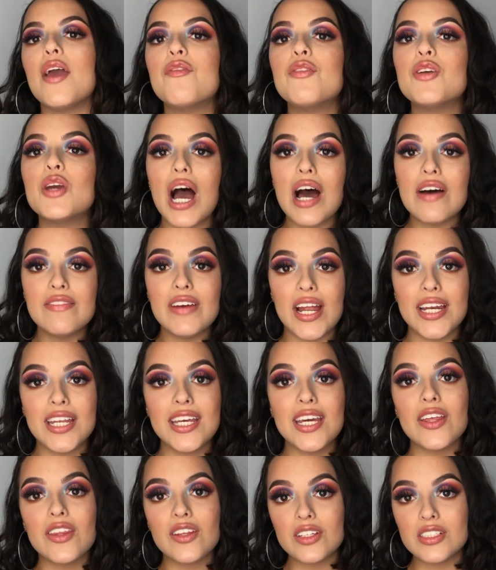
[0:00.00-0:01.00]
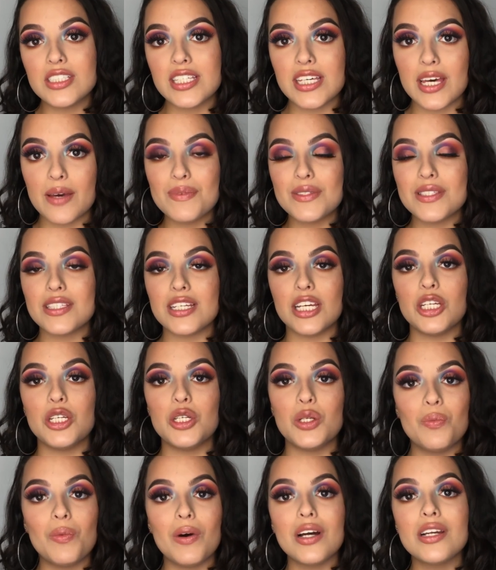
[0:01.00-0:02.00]
If you have any other tips that
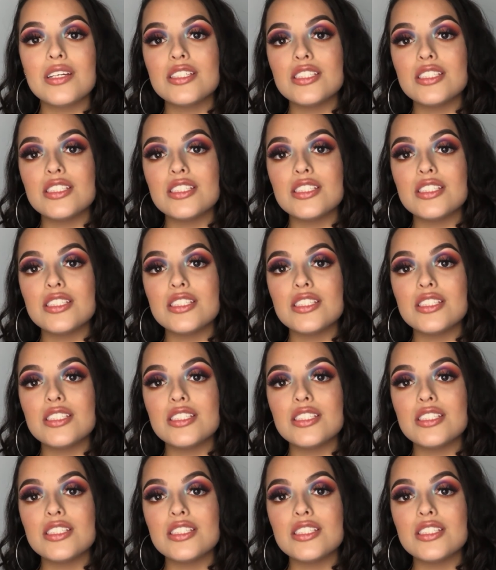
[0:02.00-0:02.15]
you want